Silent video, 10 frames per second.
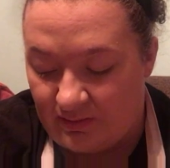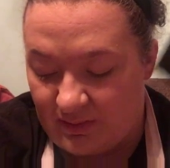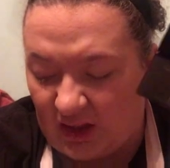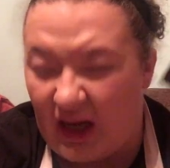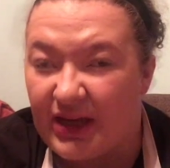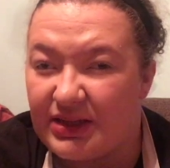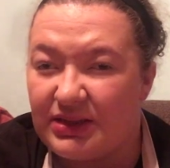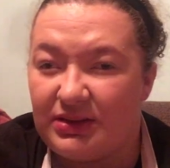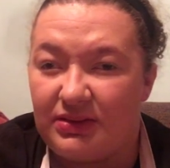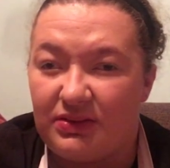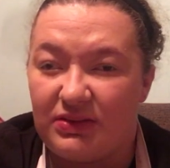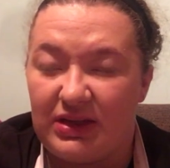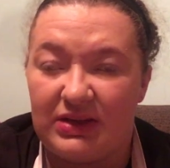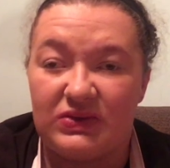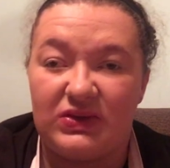cotton
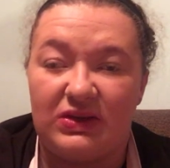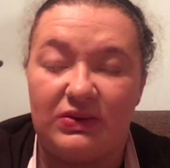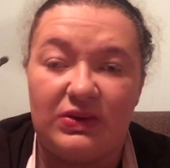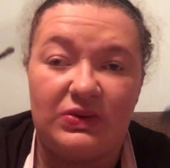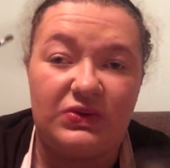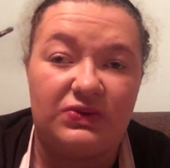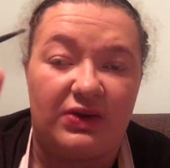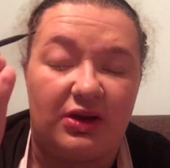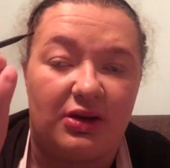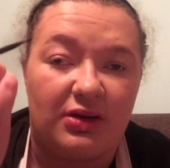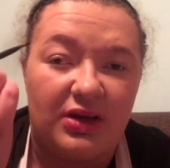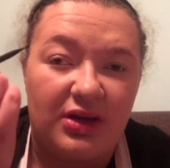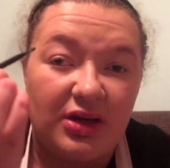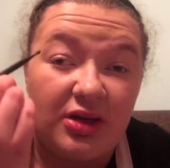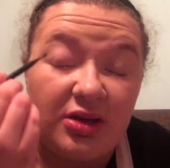things that you use for your
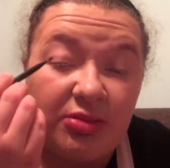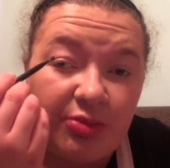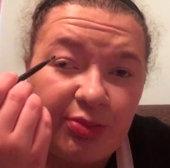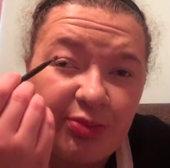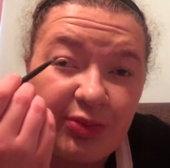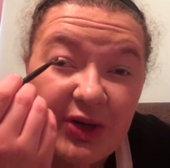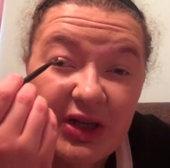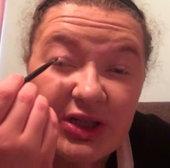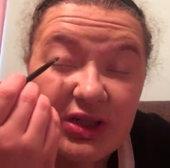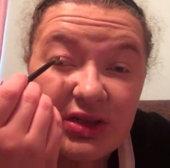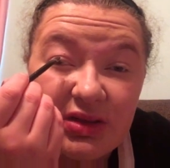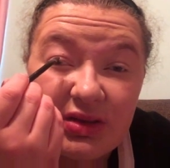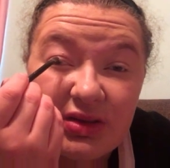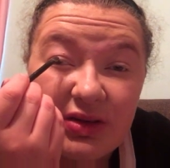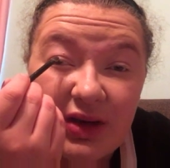brush,
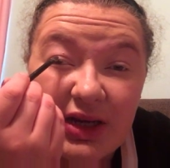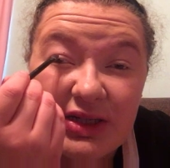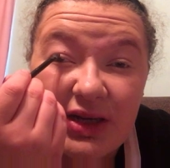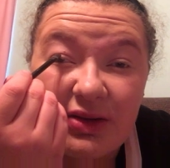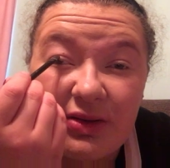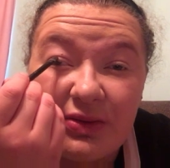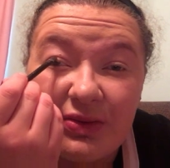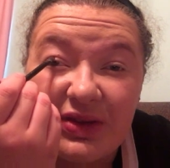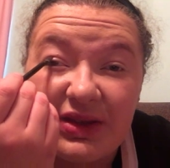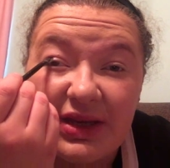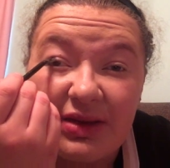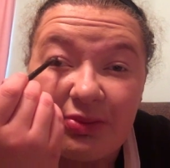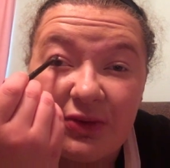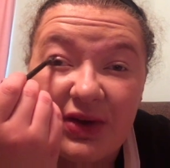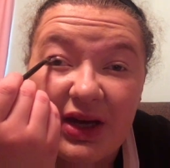your eyeshadow that they
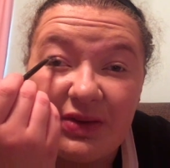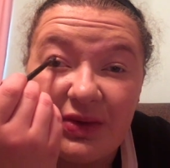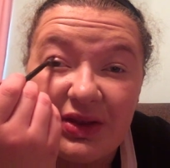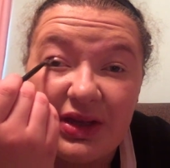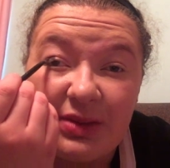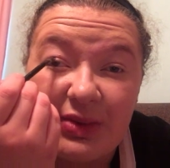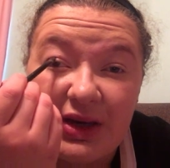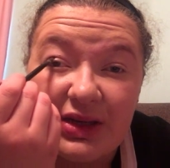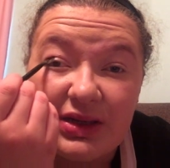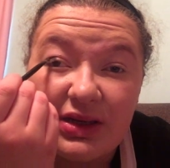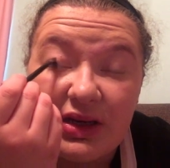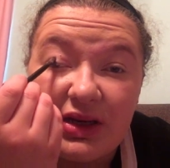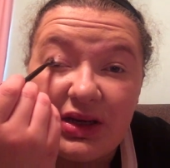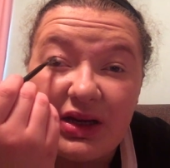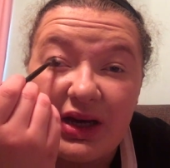provide with it, but
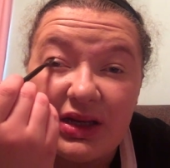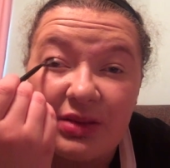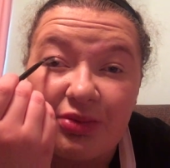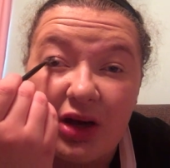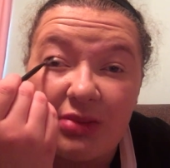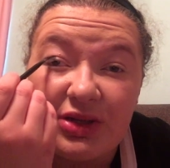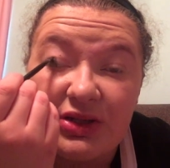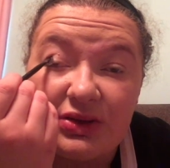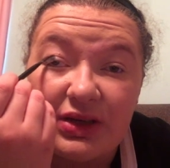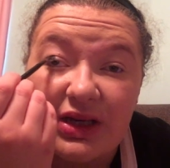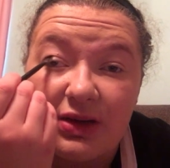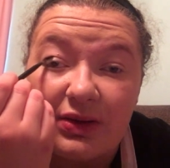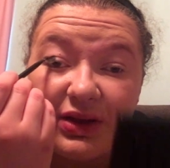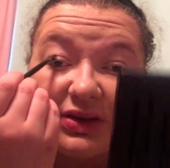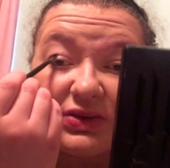I can probably do it here
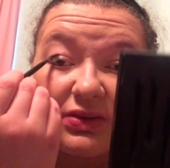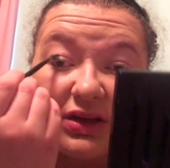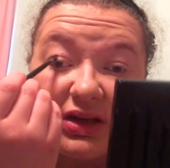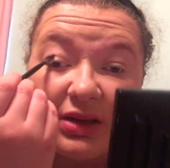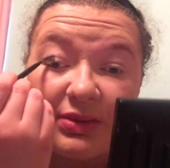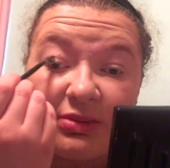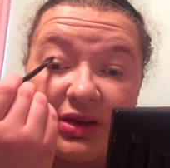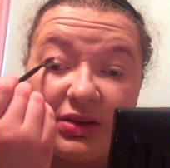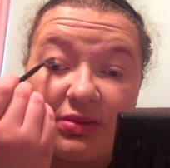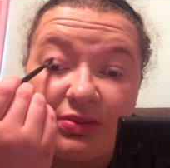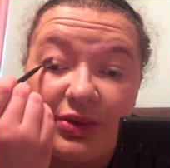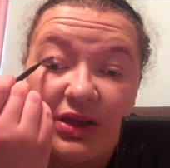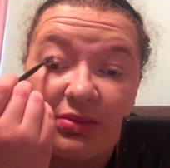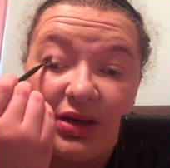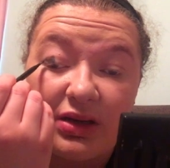without screwing it up. Let me put
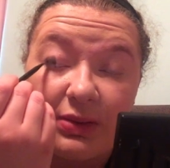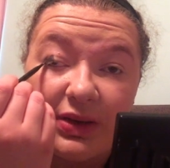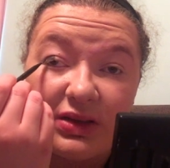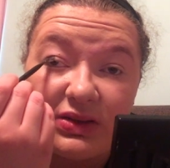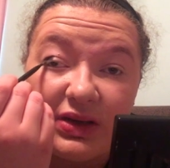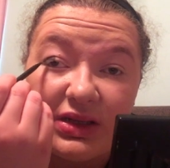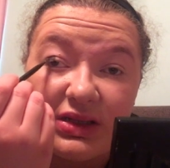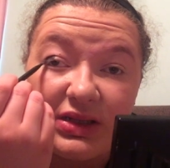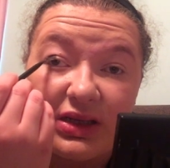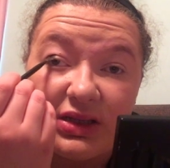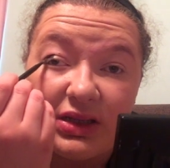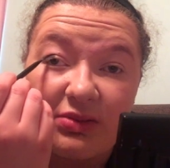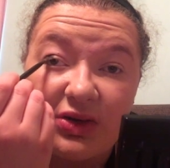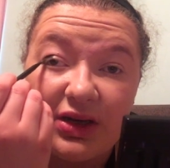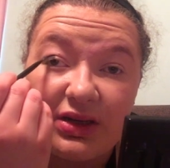the mirror up here so I can see it
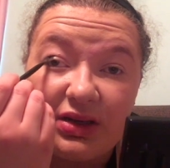somewhat.